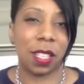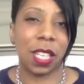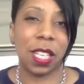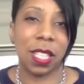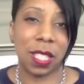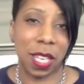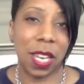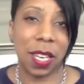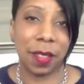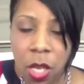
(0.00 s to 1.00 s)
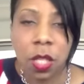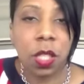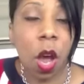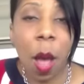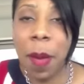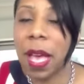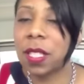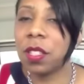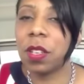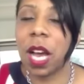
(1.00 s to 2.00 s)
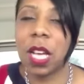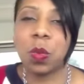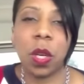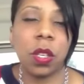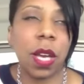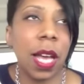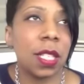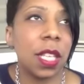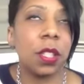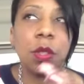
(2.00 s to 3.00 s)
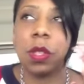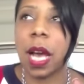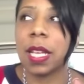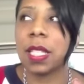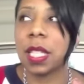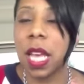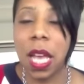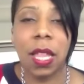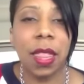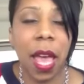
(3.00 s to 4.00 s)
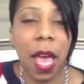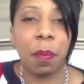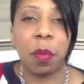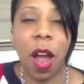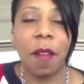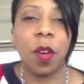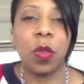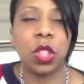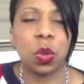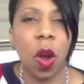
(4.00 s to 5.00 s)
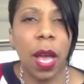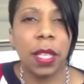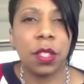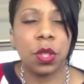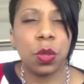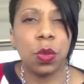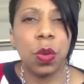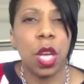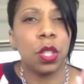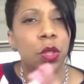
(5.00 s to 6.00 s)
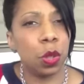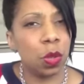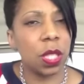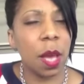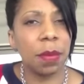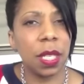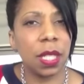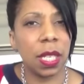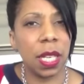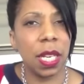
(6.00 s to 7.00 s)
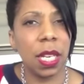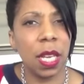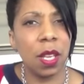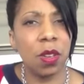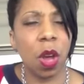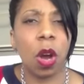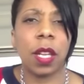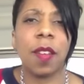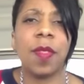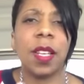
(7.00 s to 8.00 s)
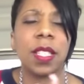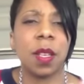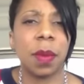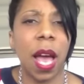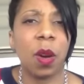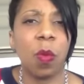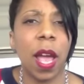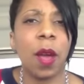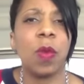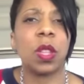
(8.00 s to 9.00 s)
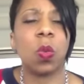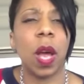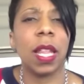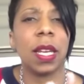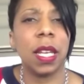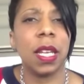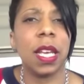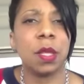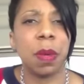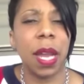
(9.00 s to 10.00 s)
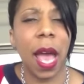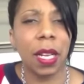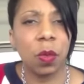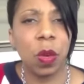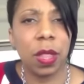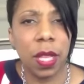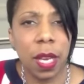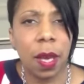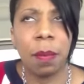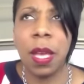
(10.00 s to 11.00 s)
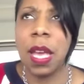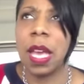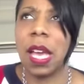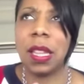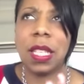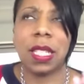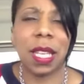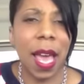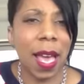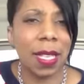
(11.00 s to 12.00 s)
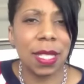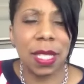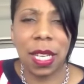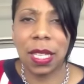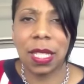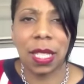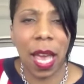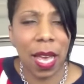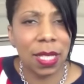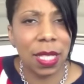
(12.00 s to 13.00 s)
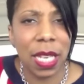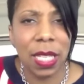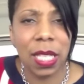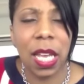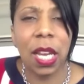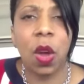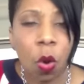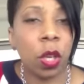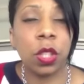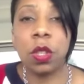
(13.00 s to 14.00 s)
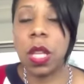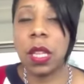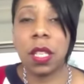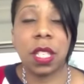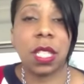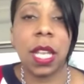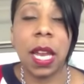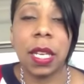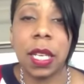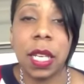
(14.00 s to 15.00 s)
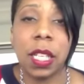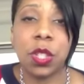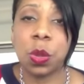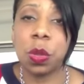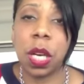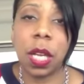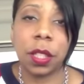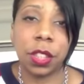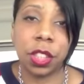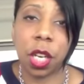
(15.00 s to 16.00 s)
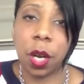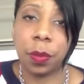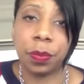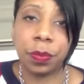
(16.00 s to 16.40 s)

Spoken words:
Nene's skin? So I'm asking you guys, what do you guys think? Do you guys think that Bravo is trying to do something to Nene? Are they feeling some kind of way with the way that Nene has been acting with them in this last season? Or do you think they're just letting Nene's true colors show?